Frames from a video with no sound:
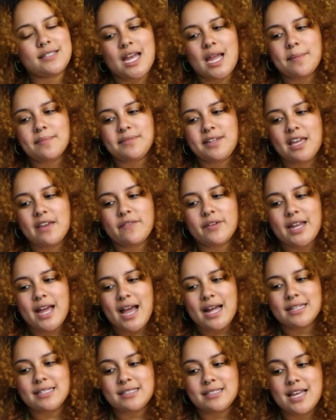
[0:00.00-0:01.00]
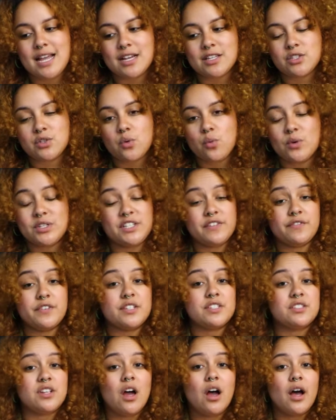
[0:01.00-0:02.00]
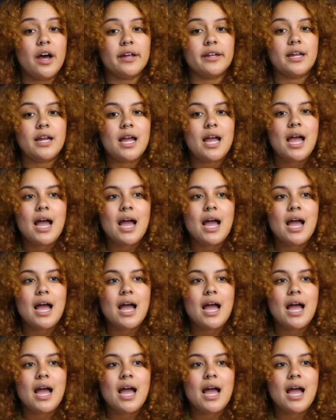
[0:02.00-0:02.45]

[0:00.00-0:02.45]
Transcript: time David had sex was a facade,